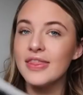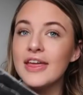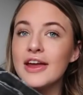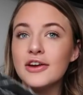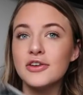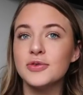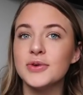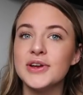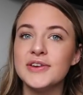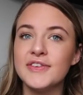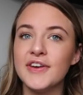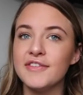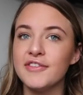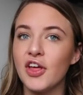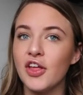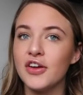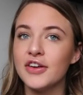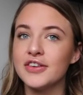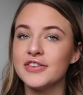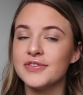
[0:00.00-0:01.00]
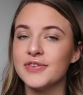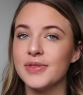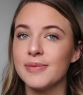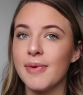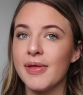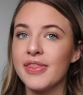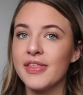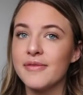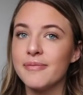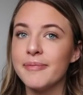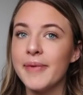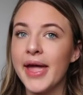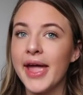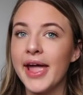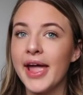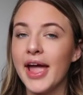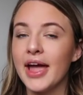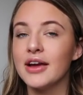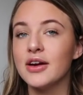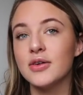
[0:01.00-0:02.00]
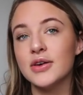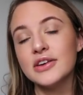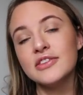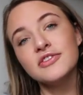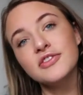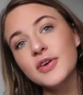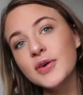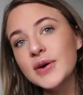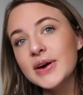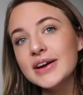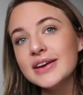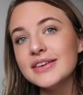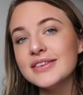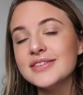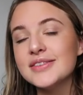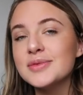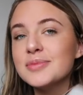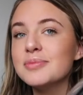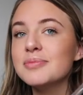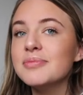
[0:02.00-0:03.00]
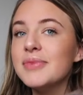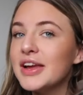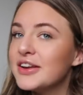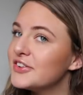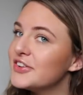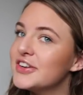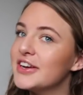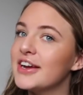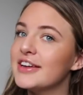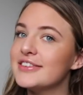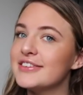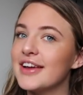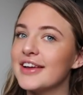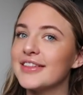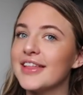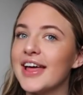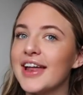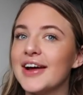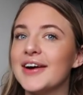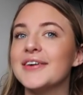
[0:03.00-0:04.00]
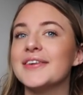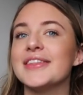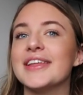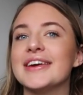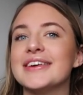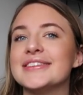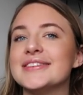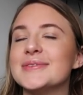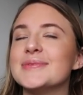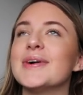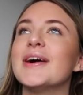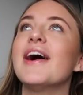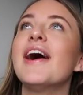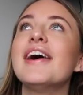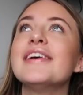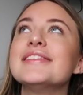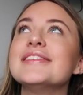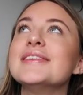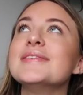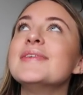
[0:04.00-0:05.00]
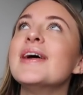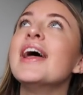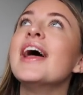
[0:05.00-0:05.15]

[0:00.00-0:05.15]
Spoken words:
They are $25 for the month of May and going forward, so make sure you guys check that out. They're super awesome.